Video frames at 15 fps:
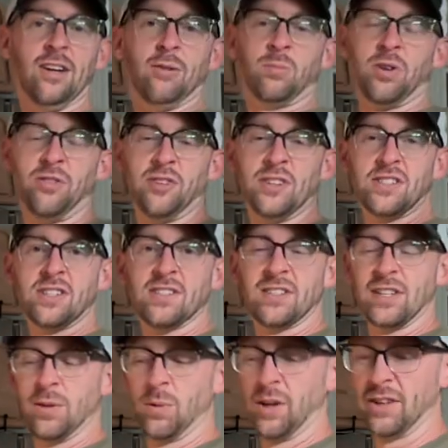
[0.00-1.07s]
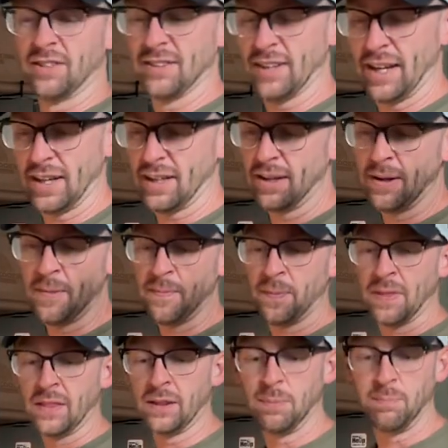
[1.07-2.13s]
proficiency where it's like
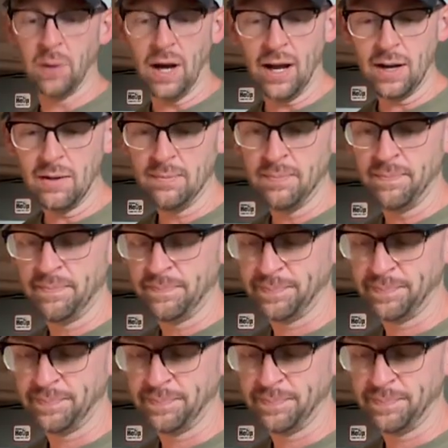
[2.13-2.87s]
the bottom,